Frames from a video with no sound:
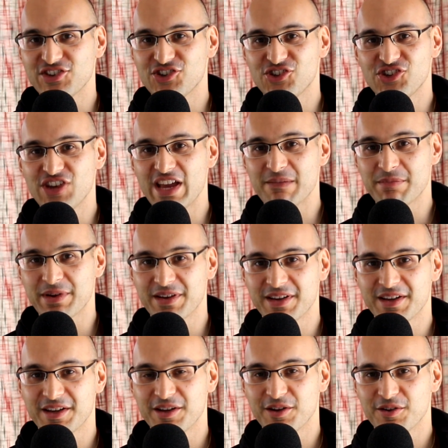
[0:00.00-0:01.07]
the ship
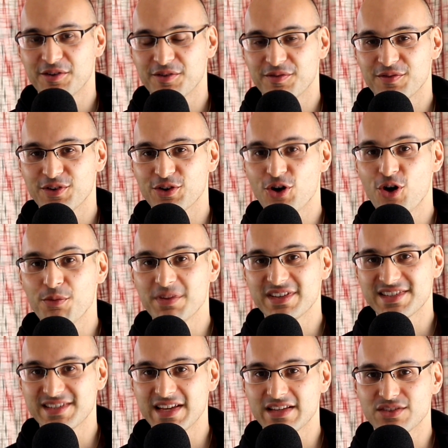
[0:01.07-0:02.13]
for common
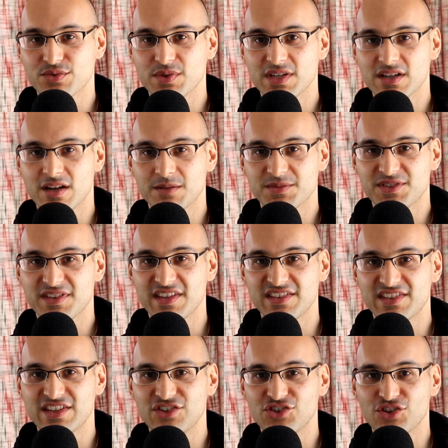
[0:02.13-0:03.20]
sense when it comes to
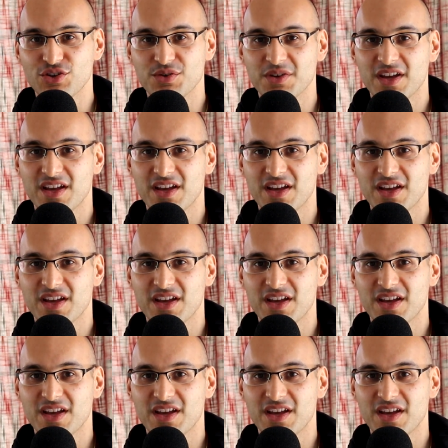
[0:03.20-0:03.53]
this issue.